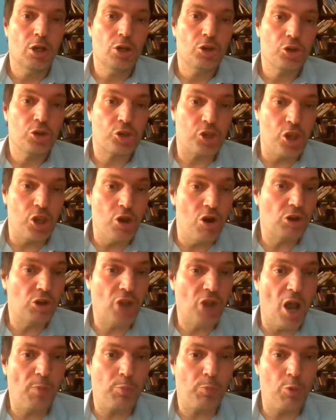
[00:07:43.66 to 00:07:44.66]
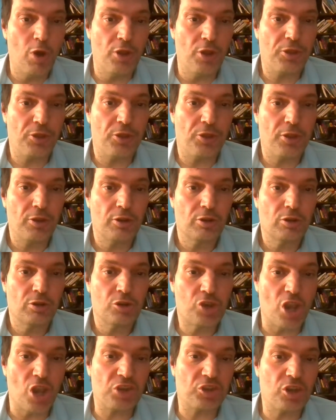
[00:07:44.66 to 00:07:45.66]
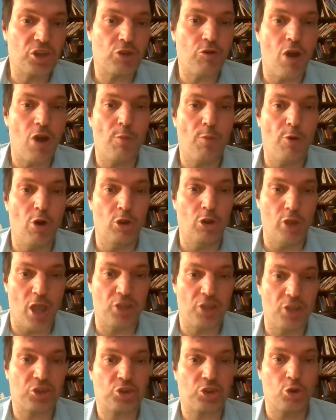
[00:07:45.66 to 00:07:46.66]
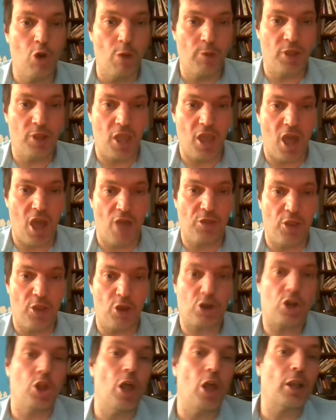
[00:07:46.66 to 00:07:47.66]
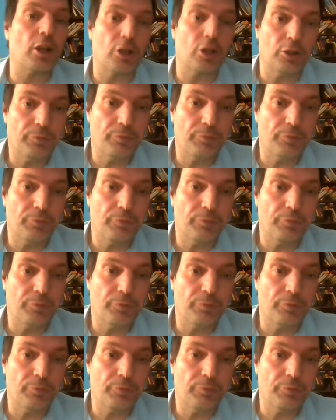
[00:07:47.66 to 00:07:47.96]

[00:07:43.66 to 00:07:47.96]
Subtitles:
She hooked up with Justin Credible and Lance Storm, and they had their click.